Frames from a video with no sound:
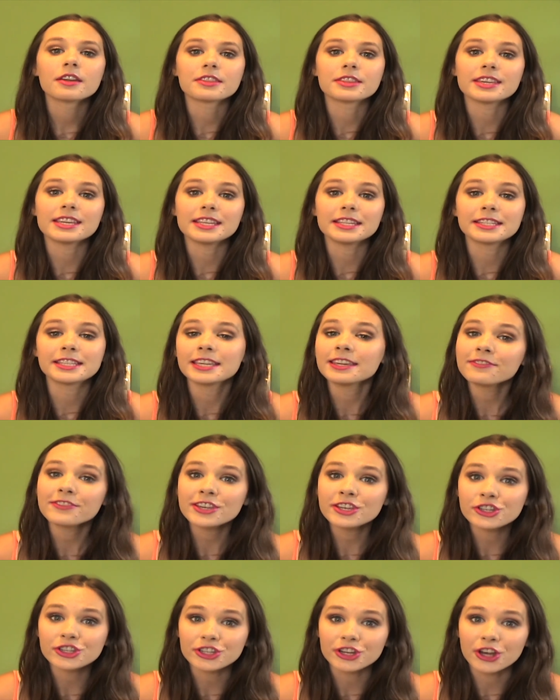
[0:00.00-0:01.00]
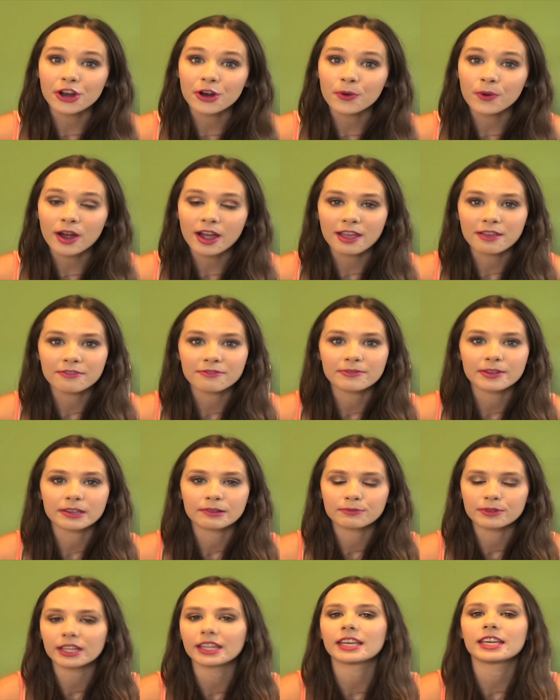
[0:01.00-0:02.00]
The TV show I've
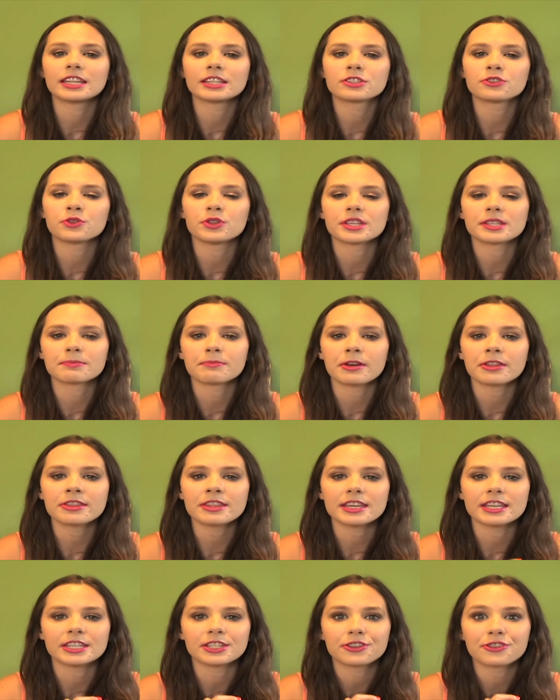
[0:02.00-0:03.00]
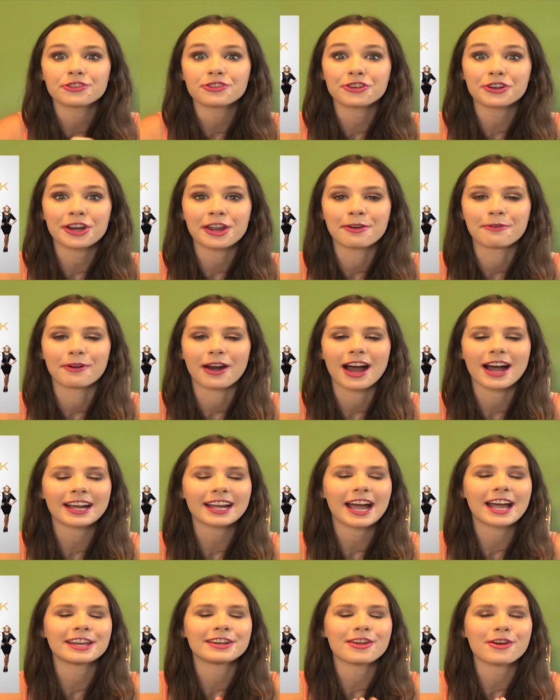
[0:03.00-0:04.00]
been really into this month is 30
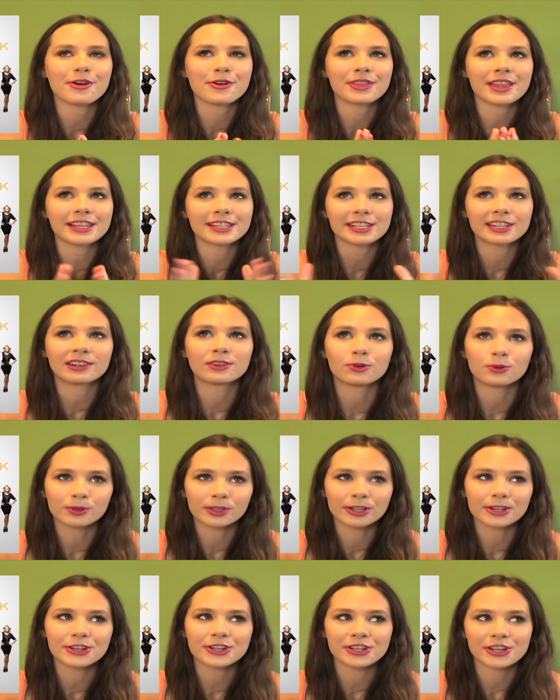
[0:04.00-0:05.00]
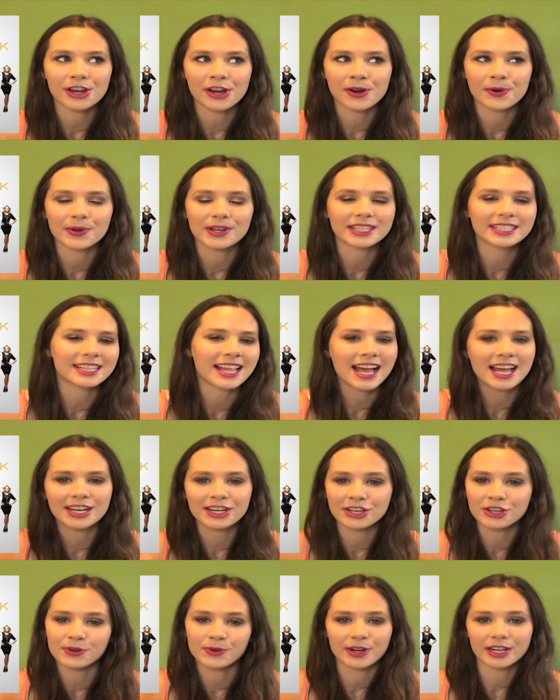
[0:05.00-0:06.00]
Rock. I know that's an older show, it's not
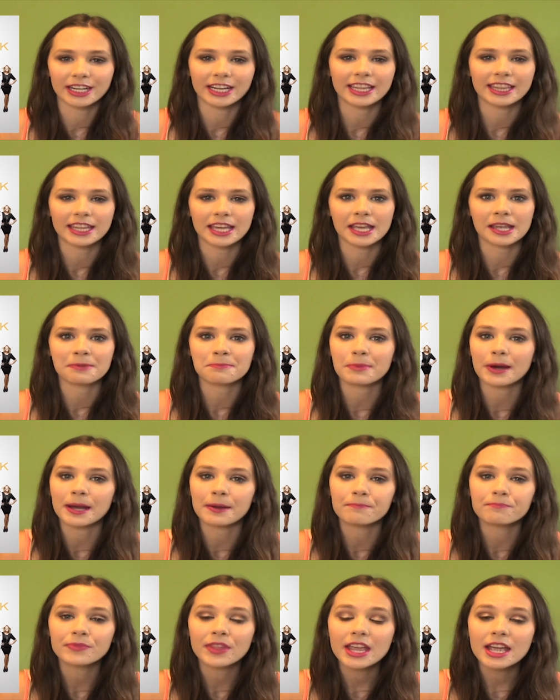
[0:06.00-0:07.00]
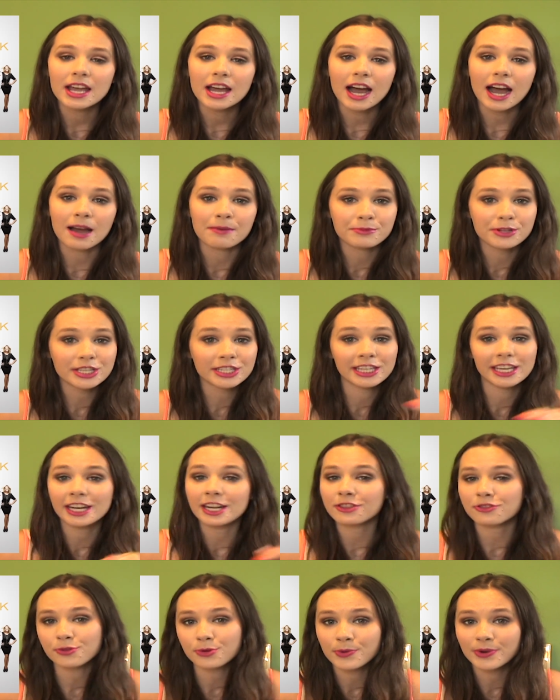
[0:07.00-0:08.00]
new or anything, but I'm just
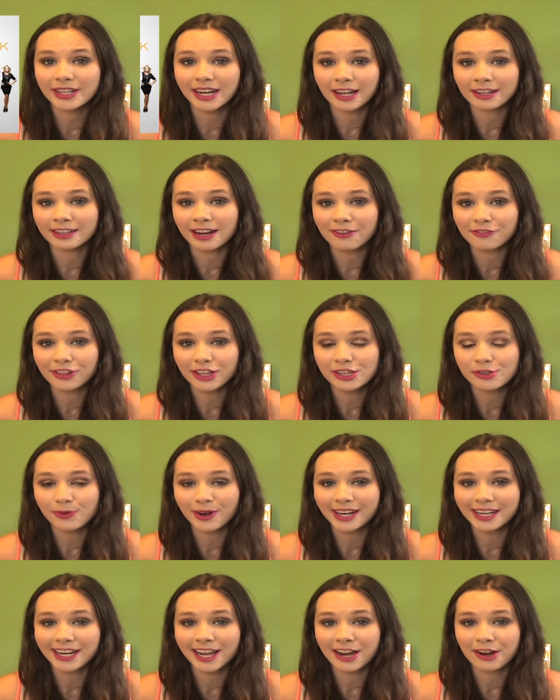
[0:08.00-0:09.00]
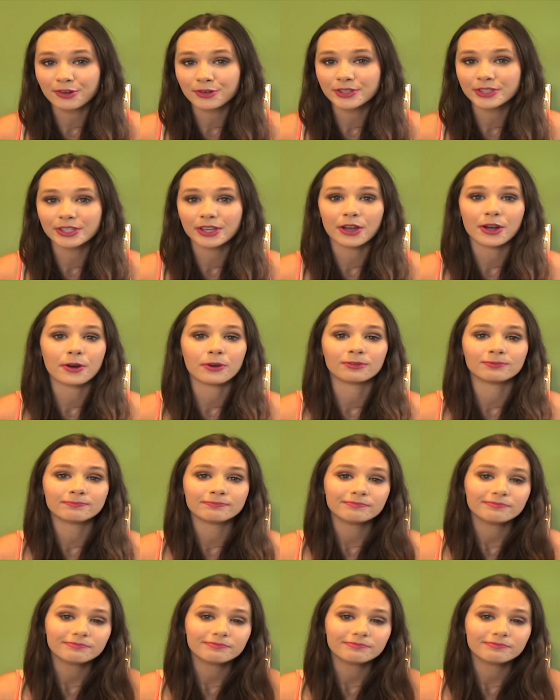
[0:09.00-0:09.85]
getting through it on Netflix right now, so